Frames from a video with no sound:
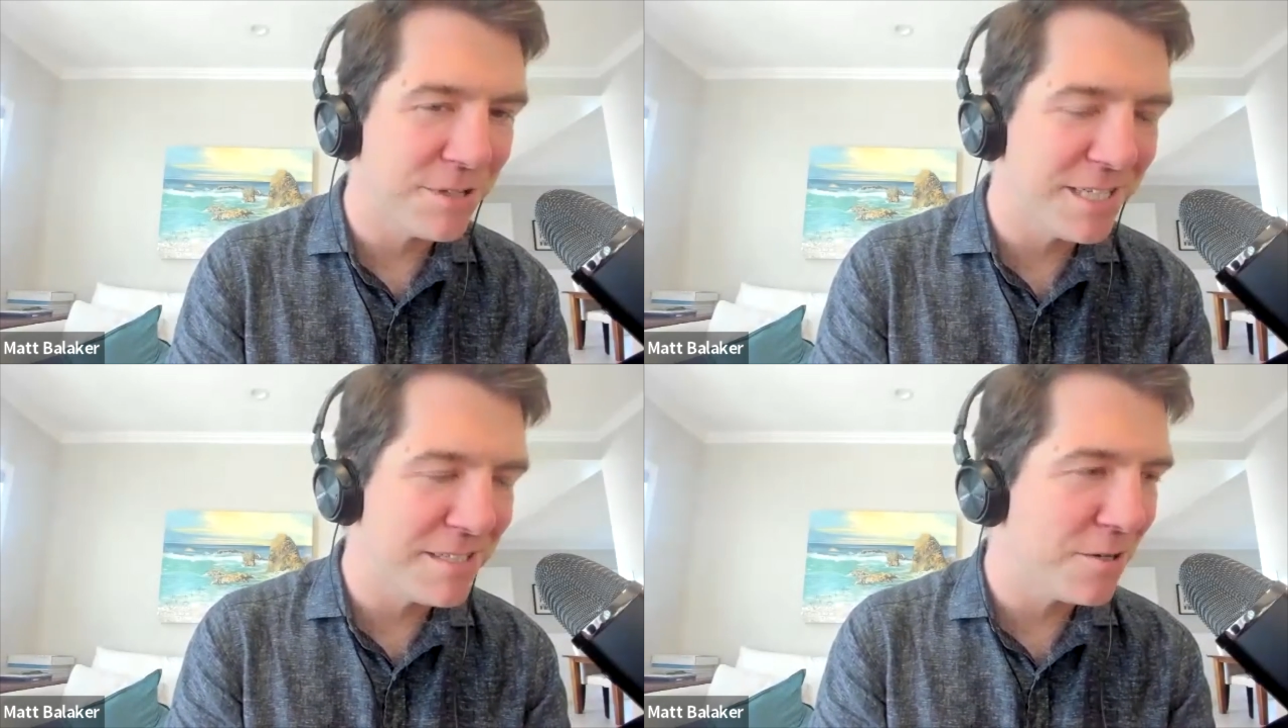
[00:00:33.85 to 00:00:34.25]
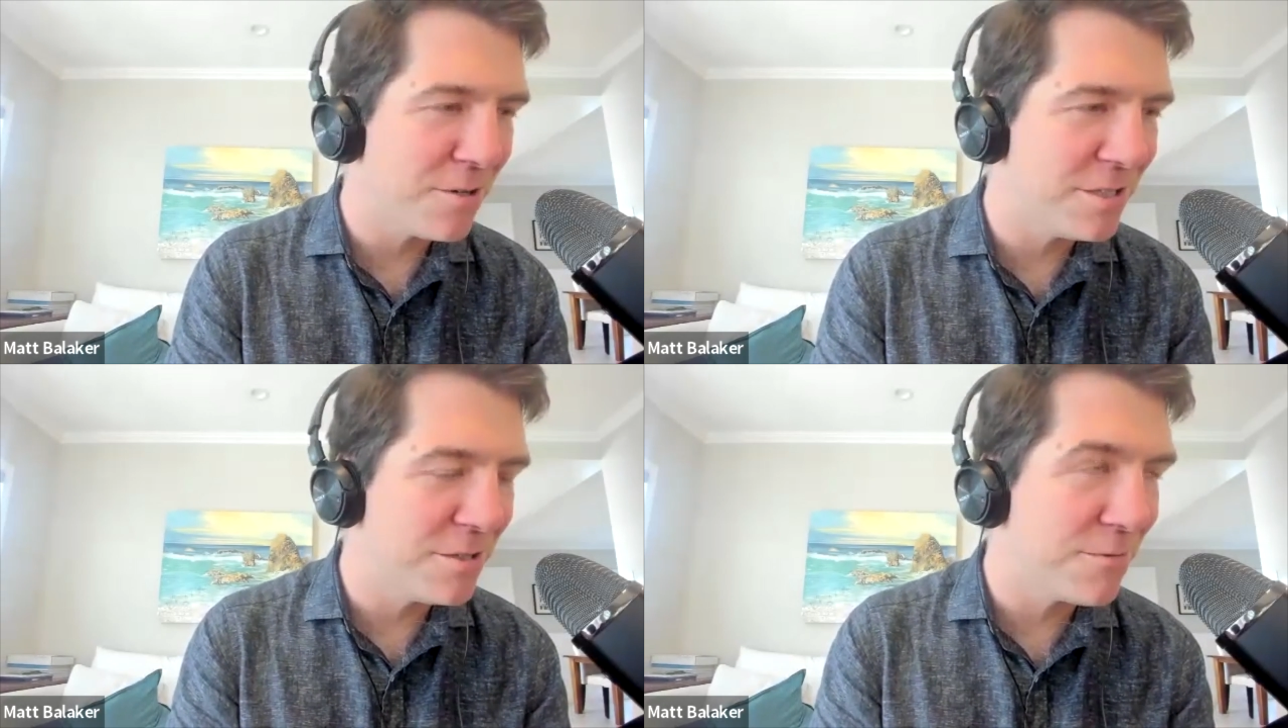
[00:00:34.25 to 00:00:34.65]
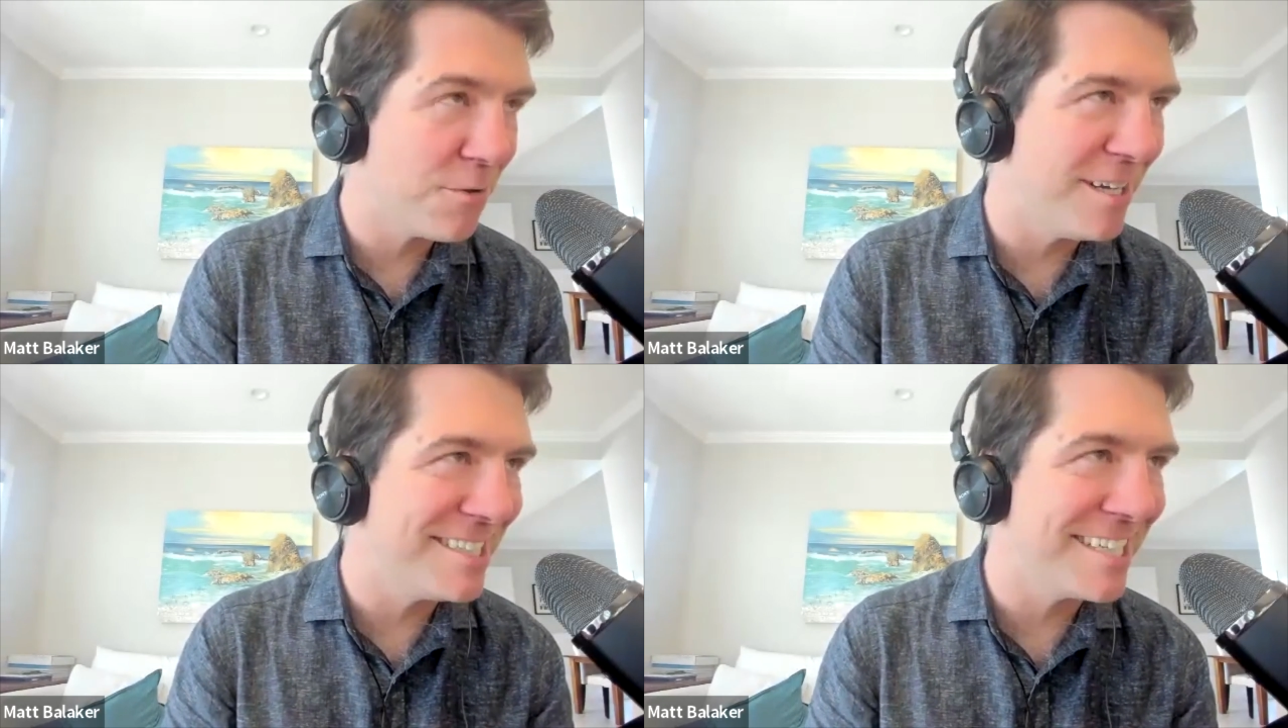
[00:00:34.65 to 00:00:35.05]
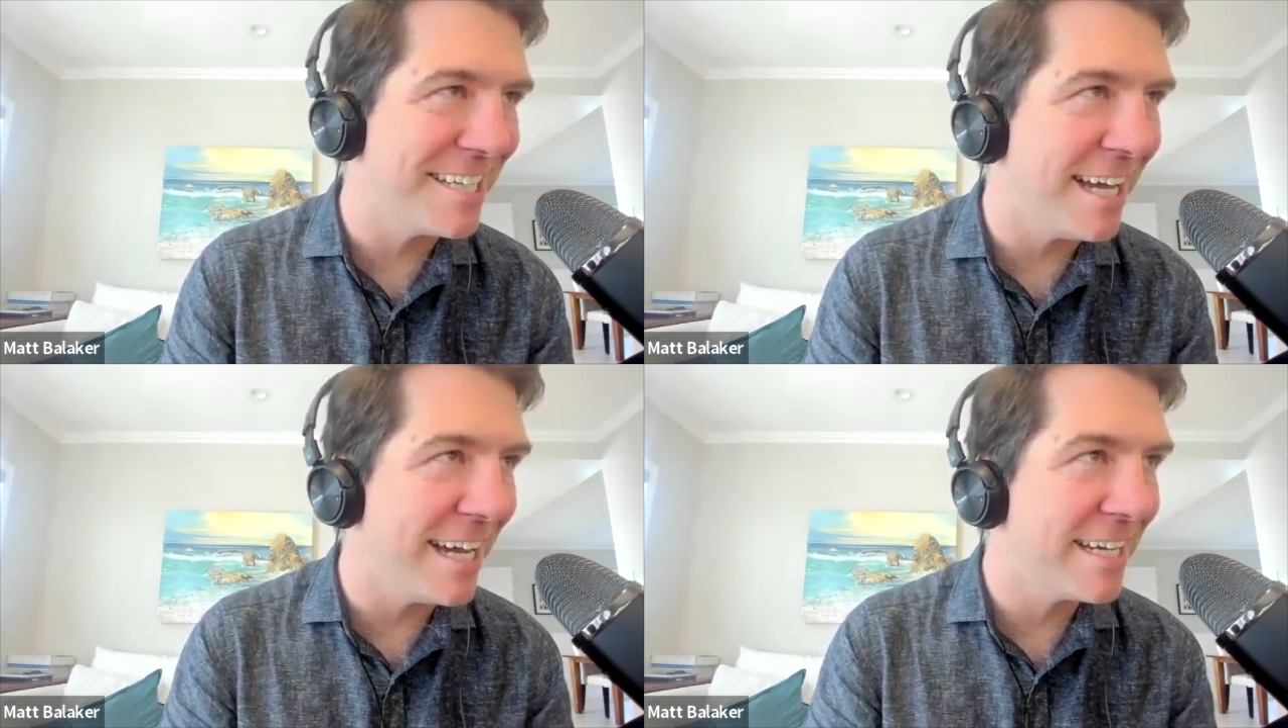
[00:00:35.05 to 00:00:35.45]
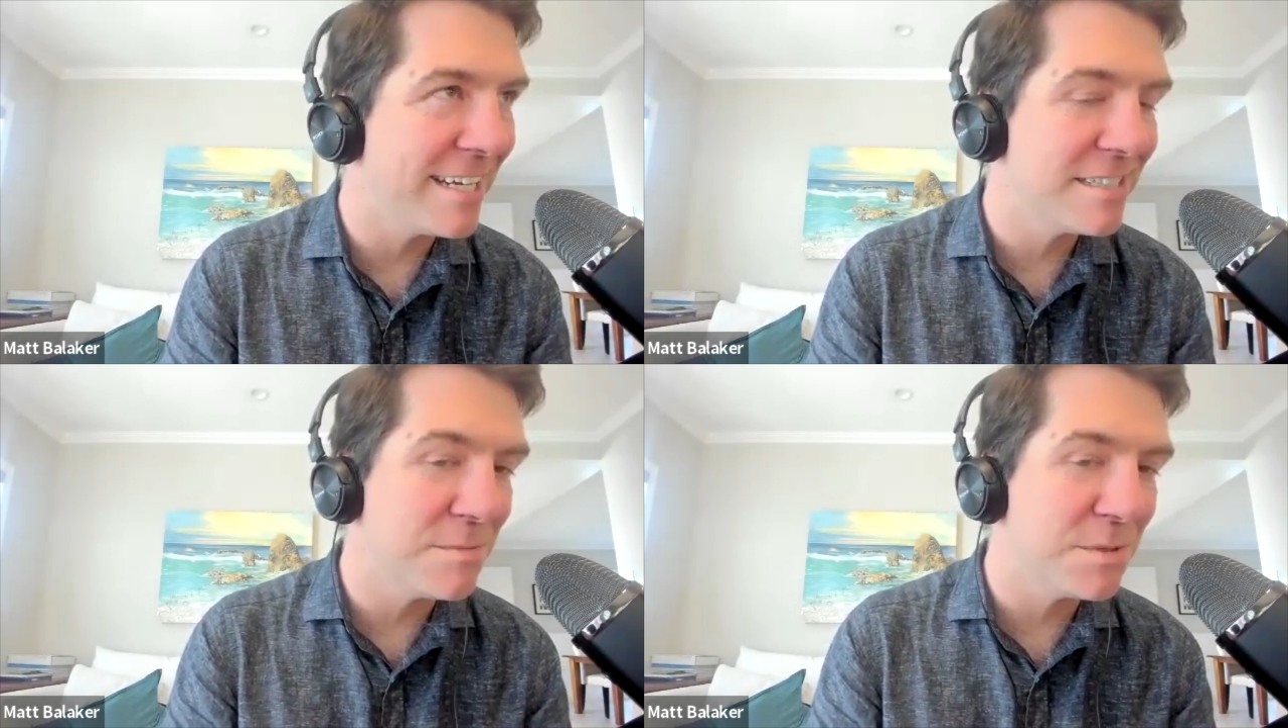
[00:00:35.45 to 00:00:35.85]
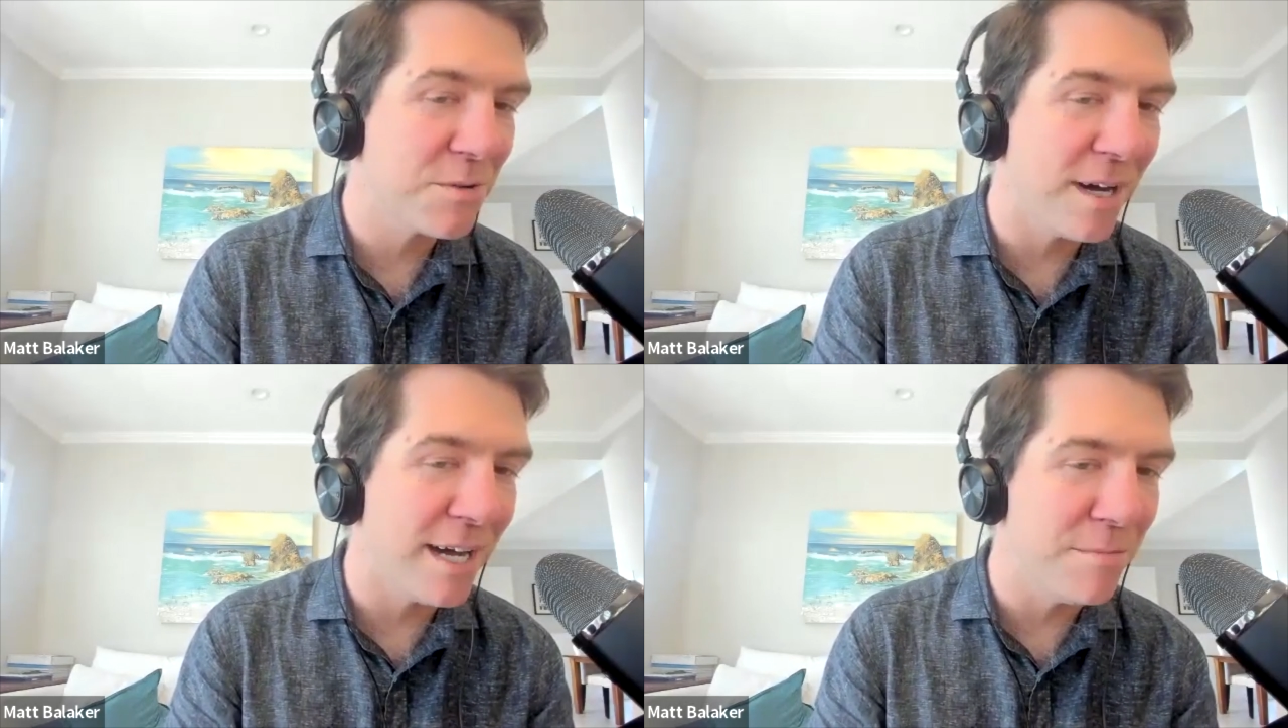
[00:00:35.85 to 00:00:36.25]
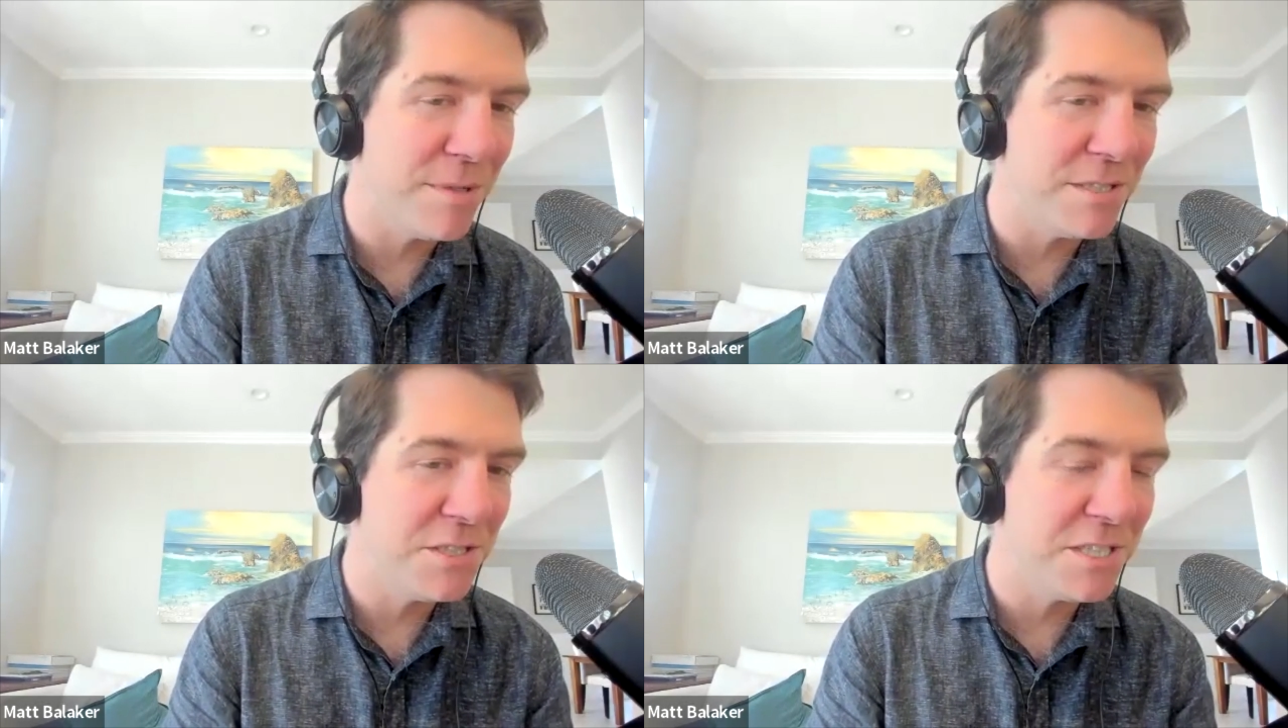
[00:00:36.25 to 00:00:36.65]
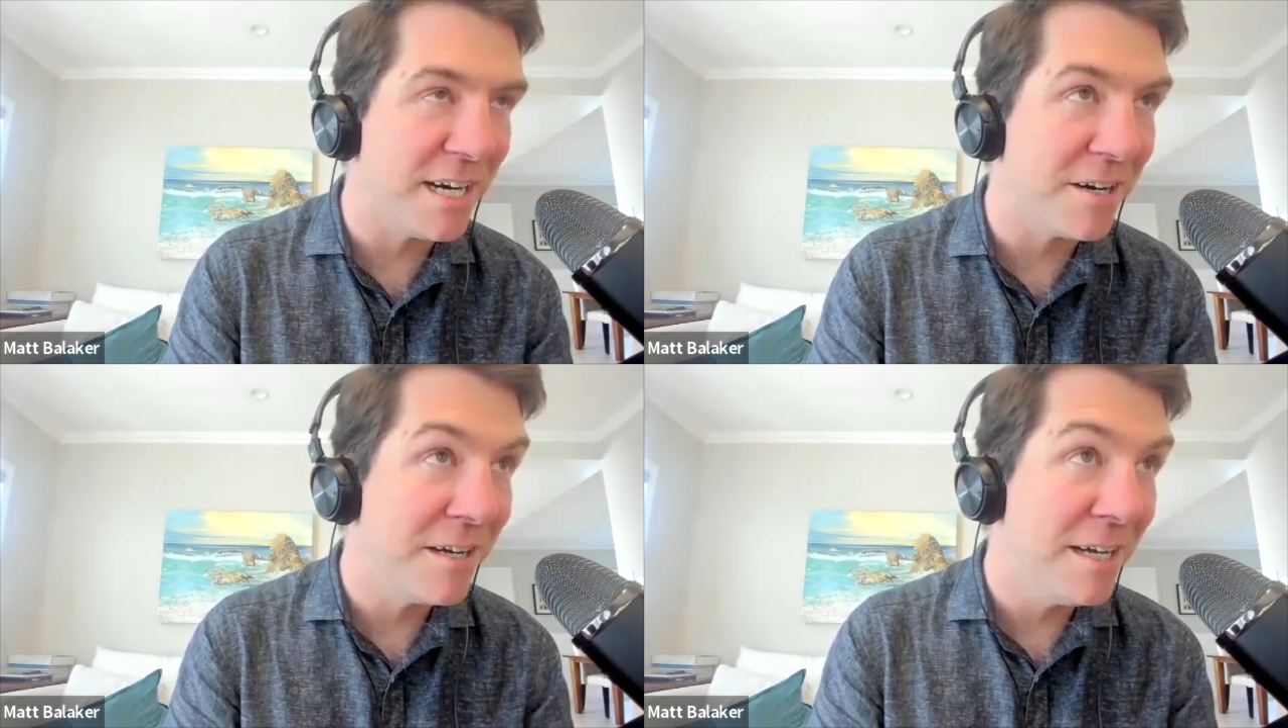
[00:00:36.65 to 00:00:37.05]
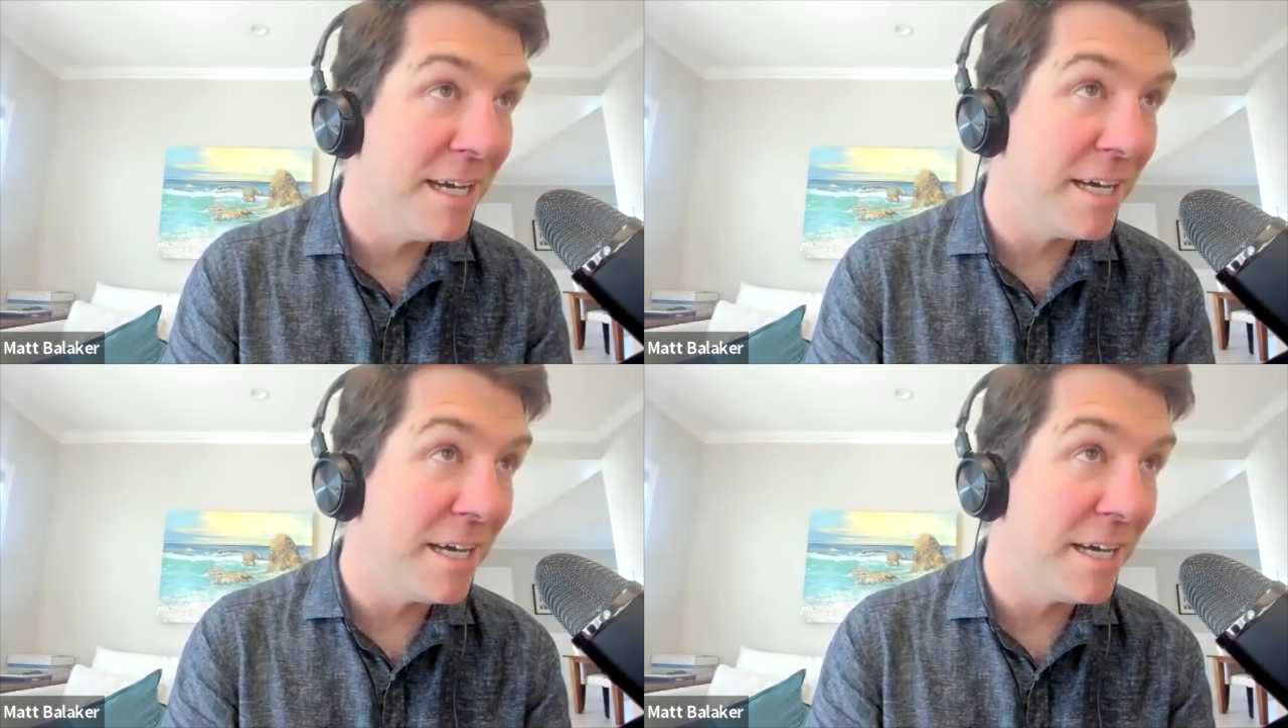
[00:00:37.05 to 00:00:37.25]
please encourage your friends to like, subscribe, and share.